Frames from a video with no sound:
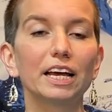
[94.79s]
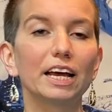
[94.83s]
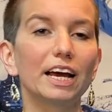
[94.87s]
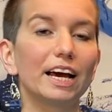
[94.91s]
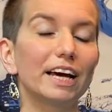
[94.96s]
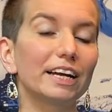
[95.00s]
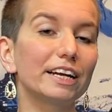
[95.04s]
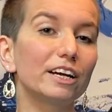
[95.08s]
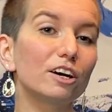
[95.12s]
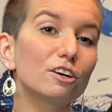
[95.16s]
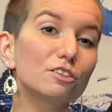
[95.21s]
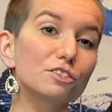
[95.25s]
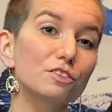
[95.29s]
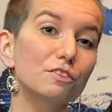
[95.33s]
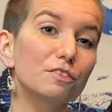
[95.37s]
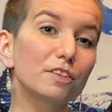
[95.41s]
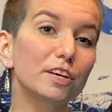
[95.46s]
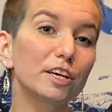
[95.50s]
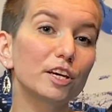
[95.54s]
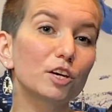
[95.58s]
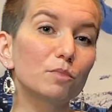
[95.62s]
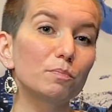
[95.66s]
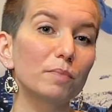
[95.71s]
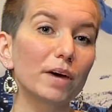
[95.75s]
And I also
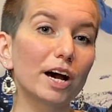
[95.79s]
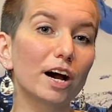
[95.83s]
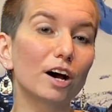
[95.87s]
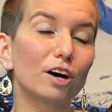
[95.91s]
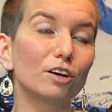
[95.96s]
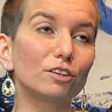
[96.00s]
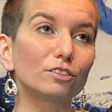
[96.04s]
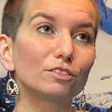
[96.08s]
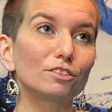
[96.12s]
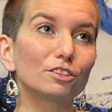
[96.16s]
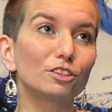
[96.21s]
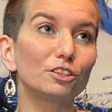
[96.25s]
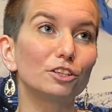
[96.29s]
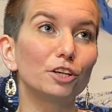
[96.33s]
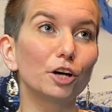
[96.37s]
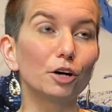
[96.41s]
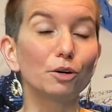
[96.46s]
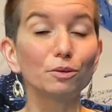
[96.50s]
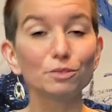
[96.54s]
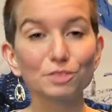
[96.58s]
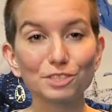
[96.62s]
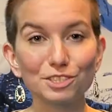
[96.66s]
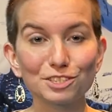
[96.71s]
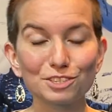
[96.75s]
think about
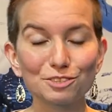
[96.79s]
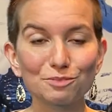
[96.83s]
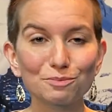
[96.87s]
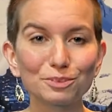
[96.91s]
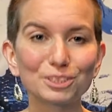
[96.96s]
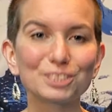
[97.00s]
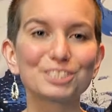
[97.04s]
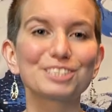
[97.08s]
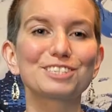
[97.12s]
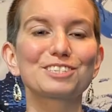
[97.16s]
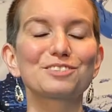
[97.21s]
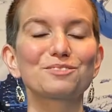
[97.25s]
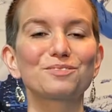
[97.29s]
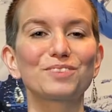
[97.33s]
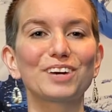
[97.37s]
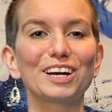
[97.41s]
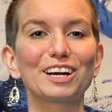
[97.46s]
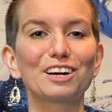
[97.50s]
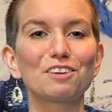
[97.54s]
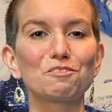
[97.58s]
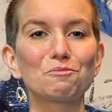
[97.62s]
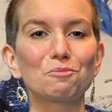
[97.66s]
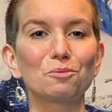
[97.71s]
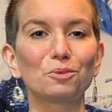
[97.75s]
goats, which is
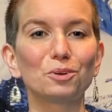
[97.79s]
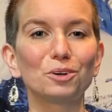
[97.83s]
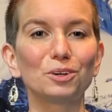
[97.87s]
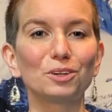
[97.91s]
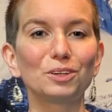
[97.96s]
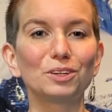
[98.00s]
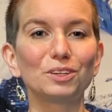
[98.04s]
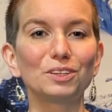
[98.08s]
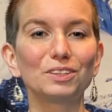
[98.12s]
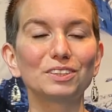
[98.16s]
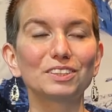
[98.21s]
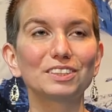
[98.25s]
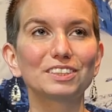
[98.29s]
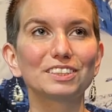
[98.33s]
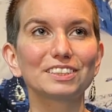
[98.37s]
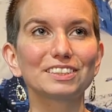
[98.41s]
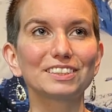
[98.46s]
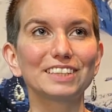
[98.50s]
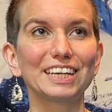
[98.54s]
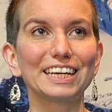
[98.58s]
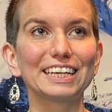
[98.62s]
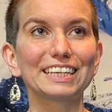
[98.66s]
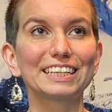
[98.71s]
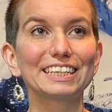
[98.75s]
where wool
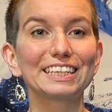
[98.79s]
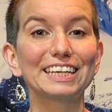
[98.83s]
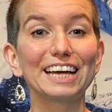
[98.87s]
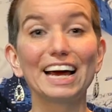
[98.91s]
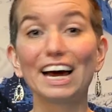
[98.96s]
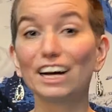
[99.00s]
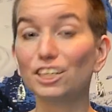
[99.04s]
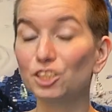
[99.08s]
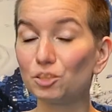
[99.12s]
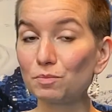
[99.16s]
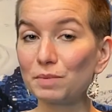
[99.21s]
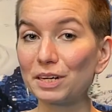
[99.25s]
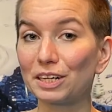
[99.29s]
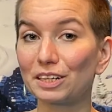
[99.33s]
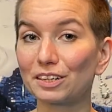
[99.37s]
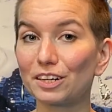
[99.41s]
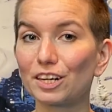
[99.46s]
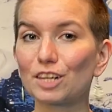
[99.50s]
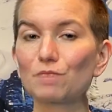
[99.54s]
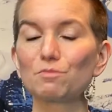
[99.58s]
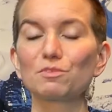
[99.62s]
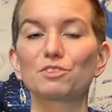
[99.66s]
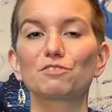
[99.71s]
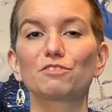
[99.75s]
like cashmere
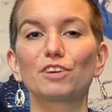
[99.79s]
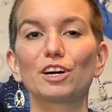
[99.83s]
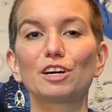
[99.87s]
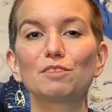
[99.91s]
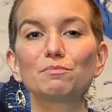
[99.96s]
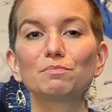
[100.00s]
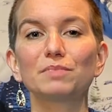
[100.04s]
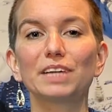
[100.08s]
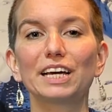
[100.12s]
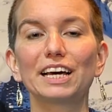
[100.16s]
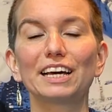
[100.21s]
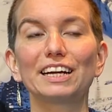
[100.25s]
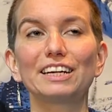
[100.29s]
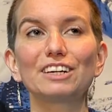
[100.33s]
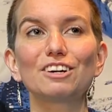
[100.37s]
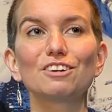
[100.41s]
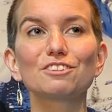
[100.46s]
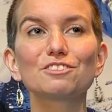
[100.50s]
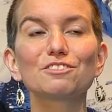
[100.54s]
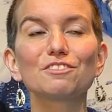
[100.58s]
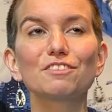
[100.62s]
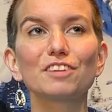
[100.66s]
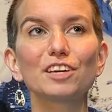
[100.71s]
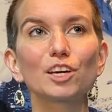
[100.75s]
comes from. And I
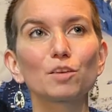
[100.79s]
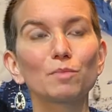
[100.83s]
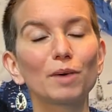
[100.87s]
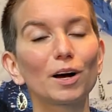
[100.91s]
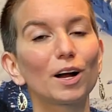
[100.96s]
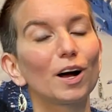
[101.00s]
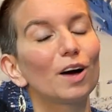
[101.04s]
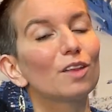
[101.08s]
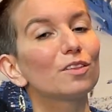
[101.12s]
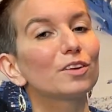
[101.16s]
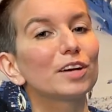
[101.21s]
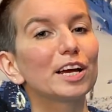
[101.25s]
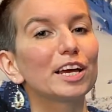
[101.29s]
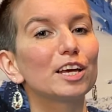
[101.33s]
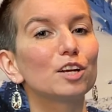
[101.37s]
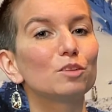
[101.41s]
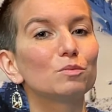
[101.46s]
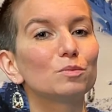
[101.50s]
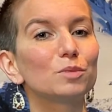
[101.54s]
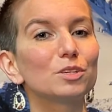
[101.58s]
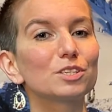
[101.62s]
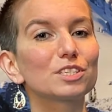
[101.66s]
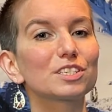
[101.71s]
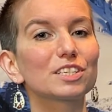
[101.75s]
also think about other
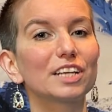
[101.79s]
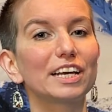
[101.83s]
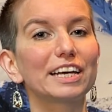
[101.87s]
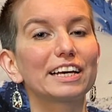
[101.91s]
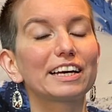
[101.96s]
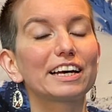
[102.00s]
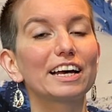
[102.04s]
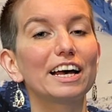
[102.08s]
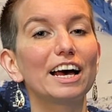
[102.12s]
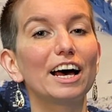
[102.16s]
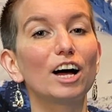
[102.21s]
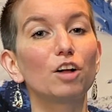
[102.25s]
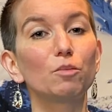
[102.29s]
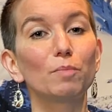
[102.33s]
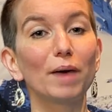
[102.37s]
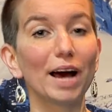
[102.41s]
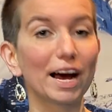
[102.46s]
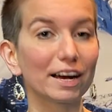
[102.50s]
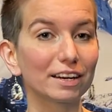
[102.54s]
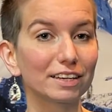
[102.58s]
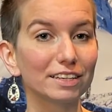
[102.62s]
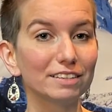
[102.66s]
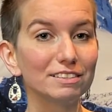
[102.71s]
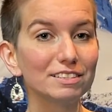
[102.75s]
animals like
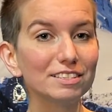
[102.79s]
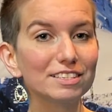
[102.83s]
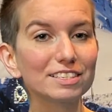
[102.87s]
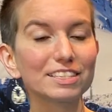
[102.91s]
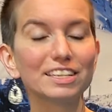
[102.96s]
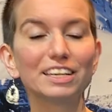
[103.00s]
alpacas.